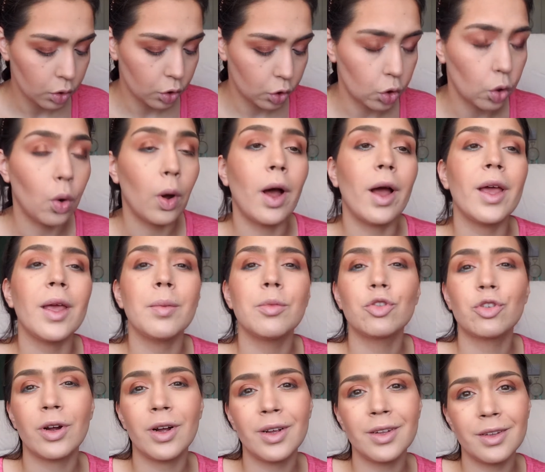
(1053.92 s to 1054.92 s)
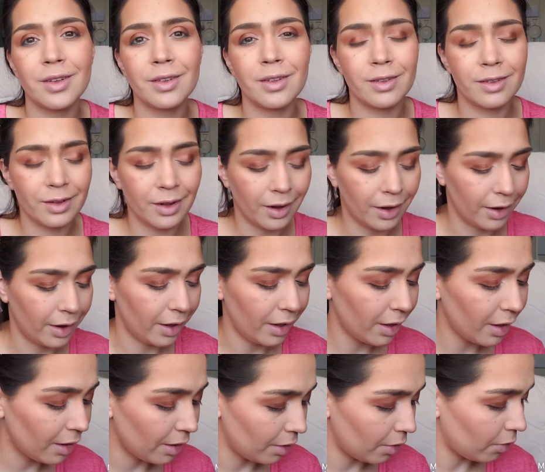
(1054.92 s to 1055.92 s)
So I am trying to decide
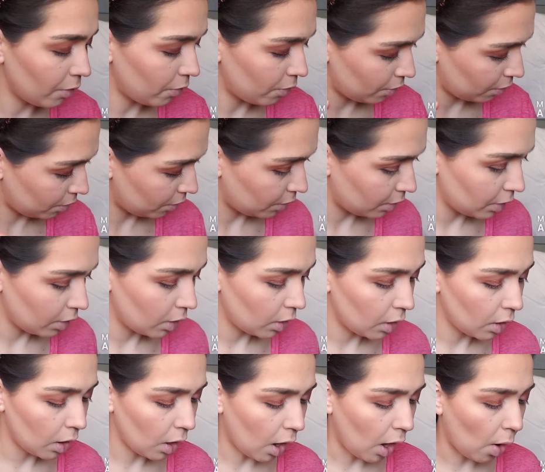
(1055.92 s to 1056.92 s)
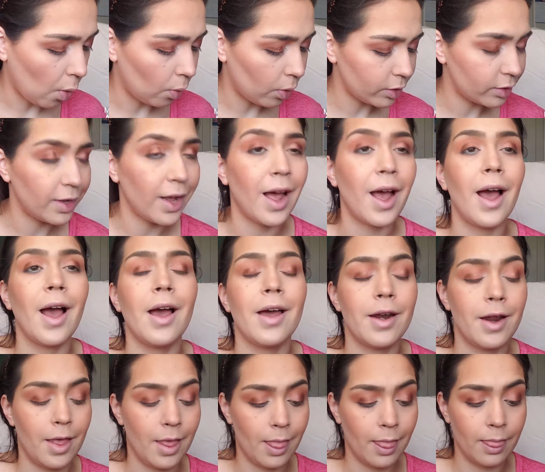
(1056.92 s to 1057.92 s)
if I want to
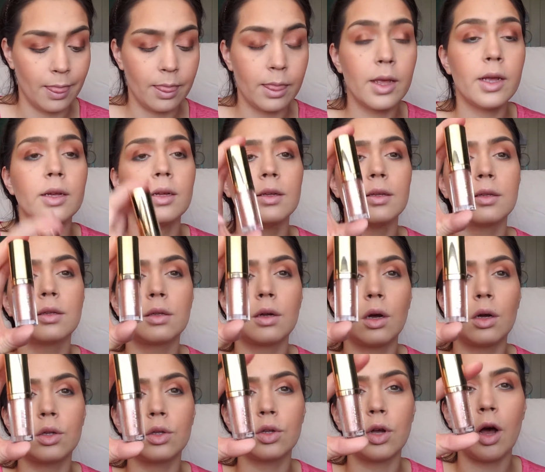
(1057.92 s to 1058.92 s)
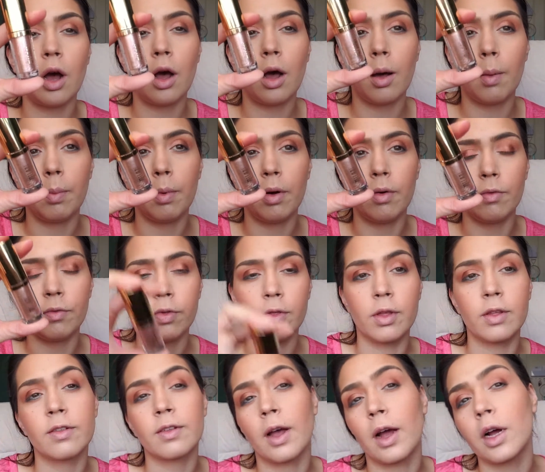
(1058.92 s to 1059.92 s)
add this on top of
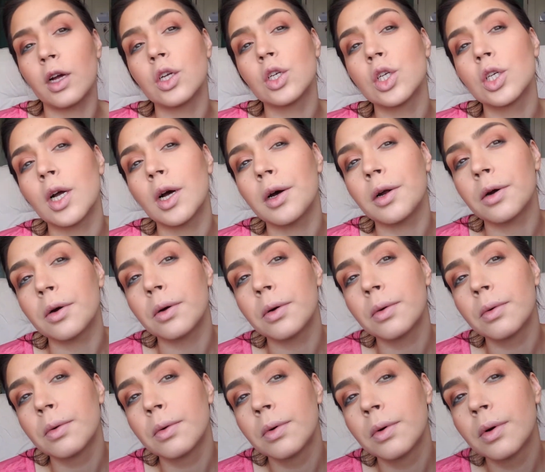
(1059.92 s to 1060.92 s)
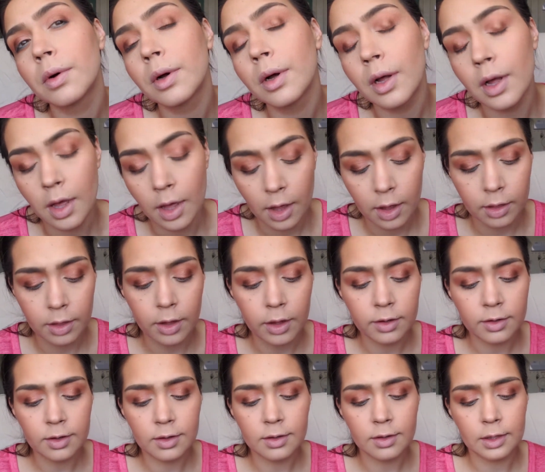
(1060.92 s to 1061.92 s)
this eyeshadow.
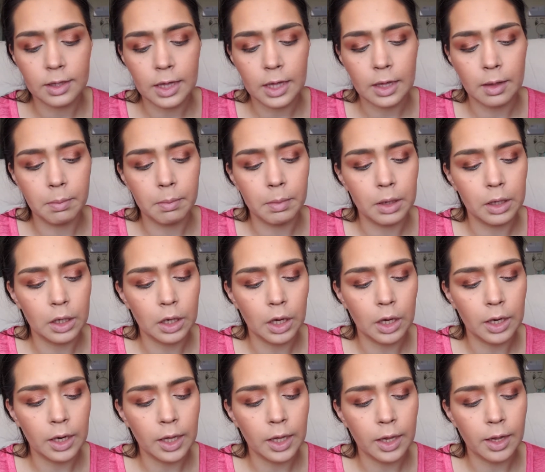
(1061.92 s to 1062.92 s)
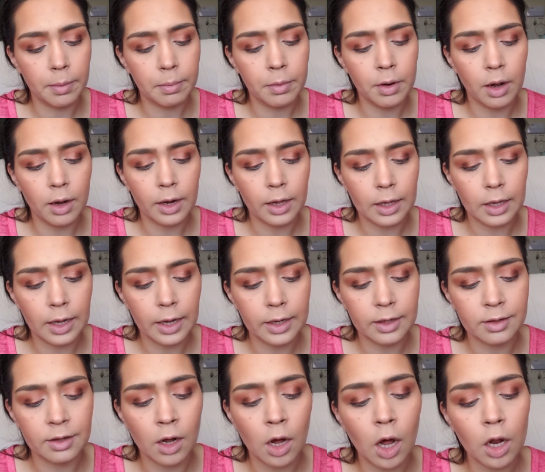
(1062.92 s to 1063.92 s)
This is the Milani Hypnotic
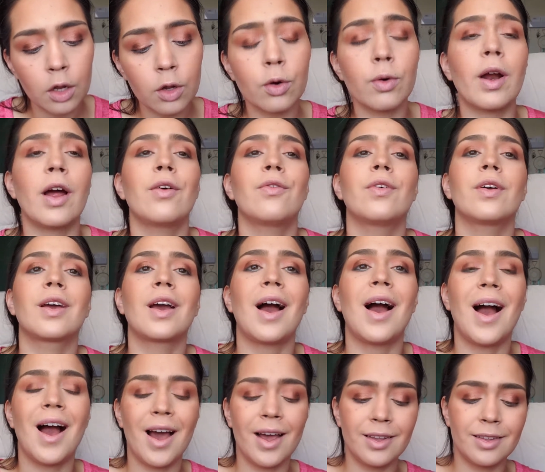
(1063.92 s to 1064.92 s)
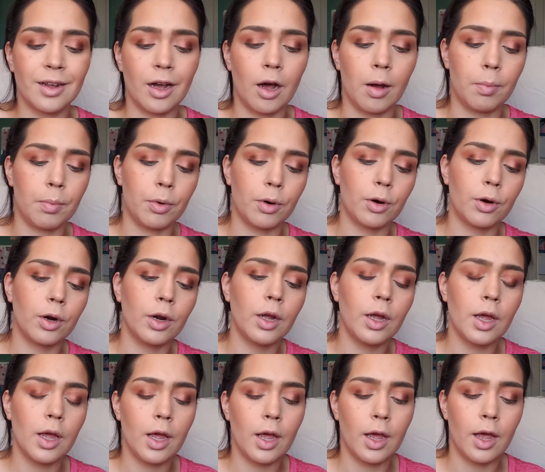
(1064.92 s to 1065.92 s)
Lights Holographic Eye Topper,
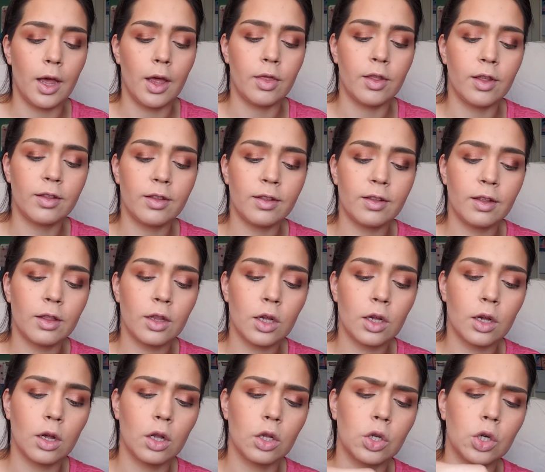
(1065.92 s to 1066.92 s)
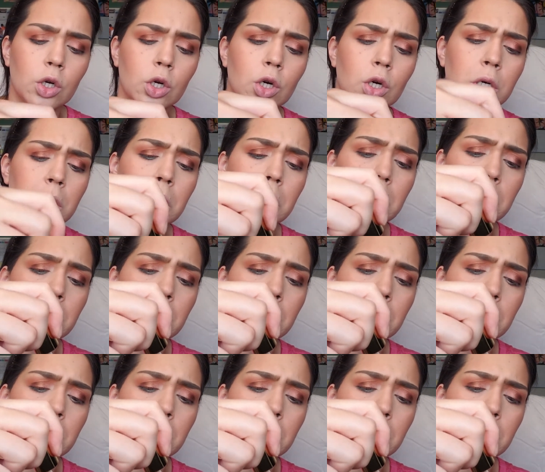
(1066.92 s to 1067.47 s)
and this is in the color